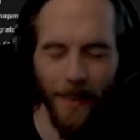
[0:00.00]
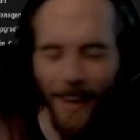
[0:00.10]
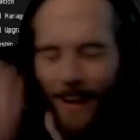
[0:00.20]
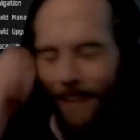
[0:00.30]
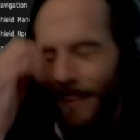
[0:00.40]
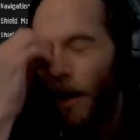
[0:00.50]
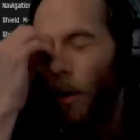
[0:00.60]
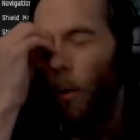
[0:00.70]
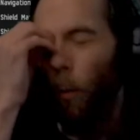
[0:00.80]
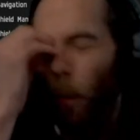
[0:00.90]
God,
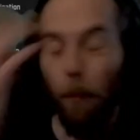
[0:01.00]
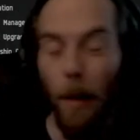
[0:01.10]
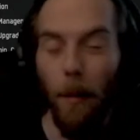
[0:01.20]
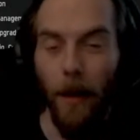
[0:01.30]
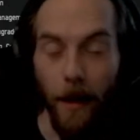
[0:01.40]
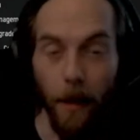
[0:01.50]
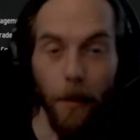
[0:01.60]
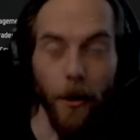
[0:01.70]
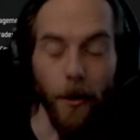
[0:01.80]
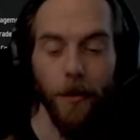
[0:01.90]
warp bubble
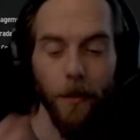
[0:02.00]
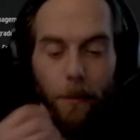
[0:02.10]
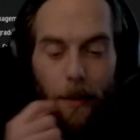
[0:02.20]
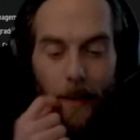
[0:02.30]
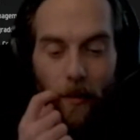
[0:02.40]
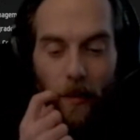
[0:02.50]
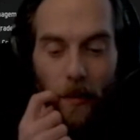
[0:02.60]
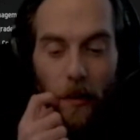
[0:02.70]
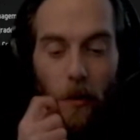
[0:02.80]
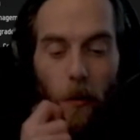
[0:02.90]
inhibitors potentially
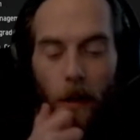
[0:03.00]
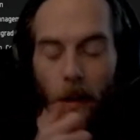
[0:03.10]
too.